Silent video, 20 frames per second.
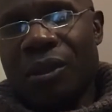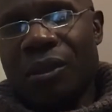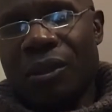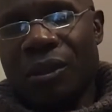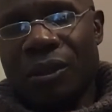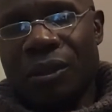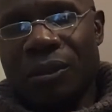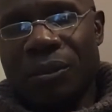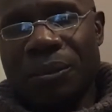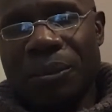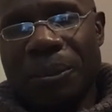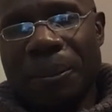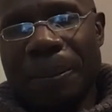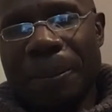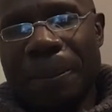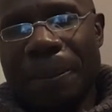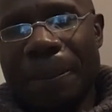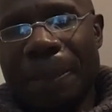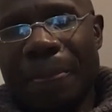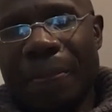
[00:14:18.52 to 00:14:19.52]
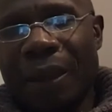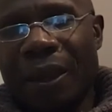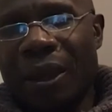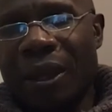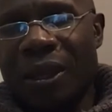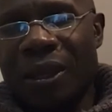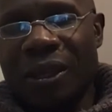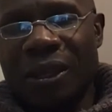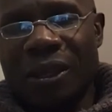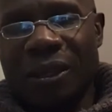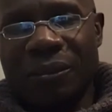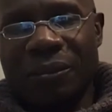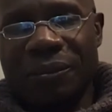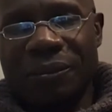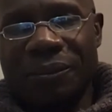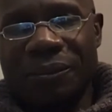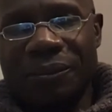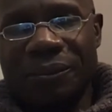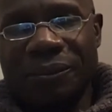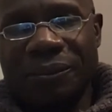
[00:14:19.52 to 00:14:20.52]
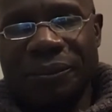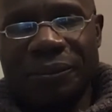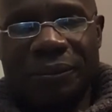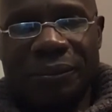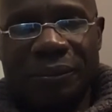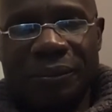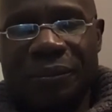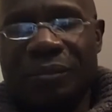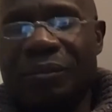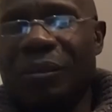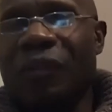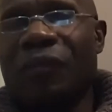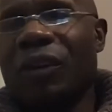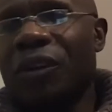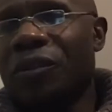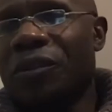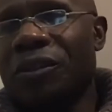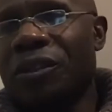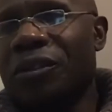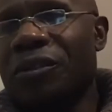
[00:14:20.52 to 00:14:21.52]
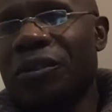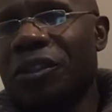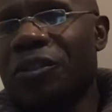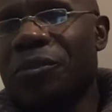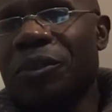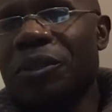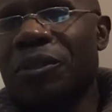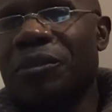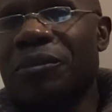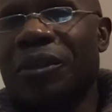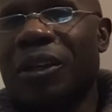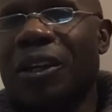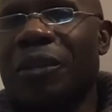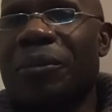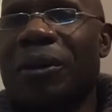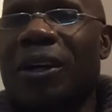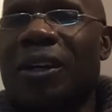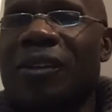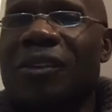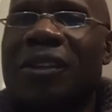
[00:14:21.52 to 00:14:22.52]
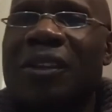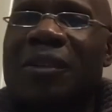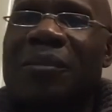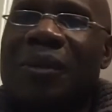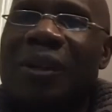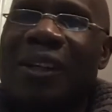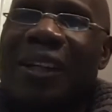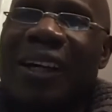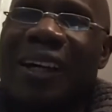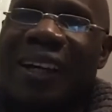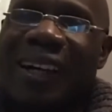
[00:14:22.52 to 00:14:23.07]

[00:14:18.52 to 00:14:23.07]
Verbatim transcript: So I um, my father didn't teach me how to box, but